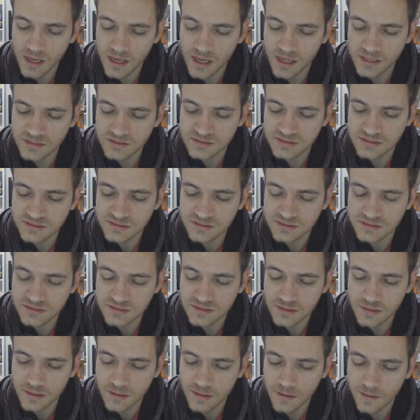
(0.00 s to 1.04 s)

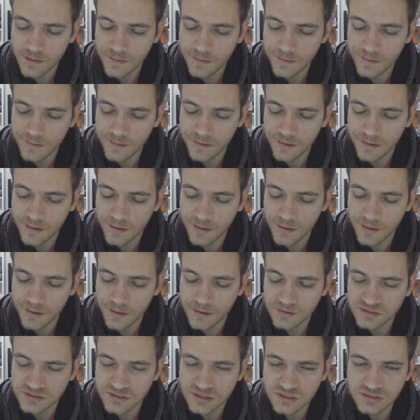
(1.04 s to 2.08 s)
it's
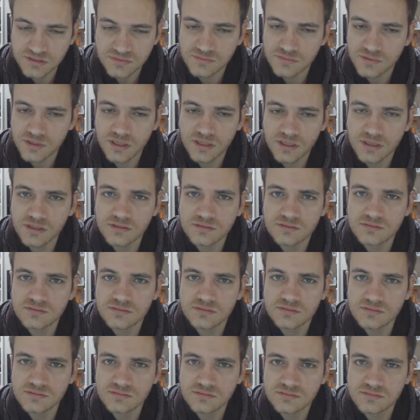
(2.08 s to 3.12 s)
just really
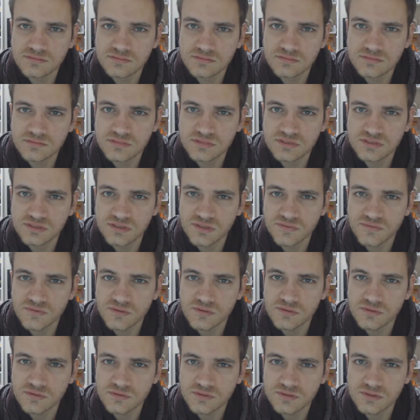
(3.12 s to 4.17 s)

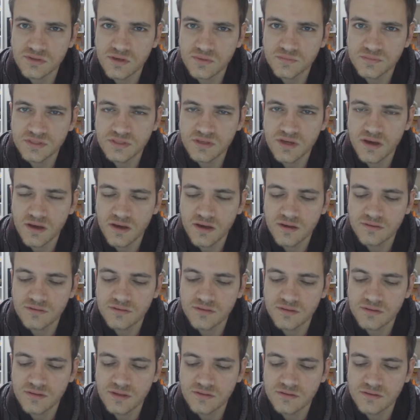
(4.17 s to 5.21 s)
difficult times. And I
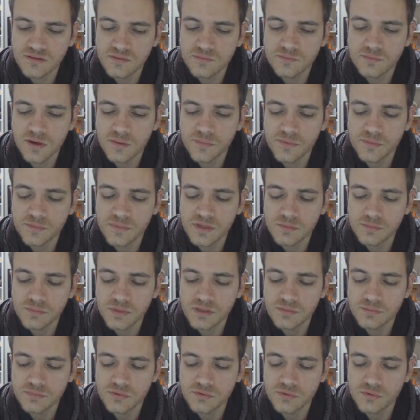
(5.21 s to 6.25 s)
think that there'll probably be
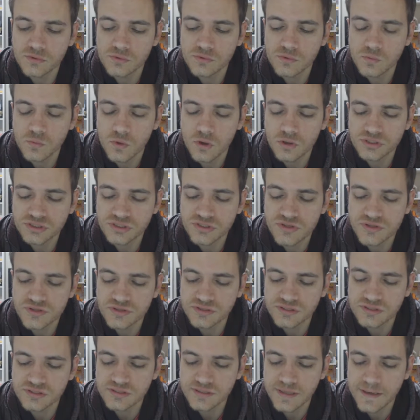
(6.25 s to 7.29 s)
people who will watch
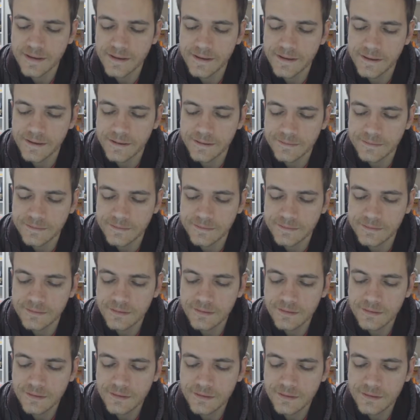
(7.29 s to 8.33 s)
this and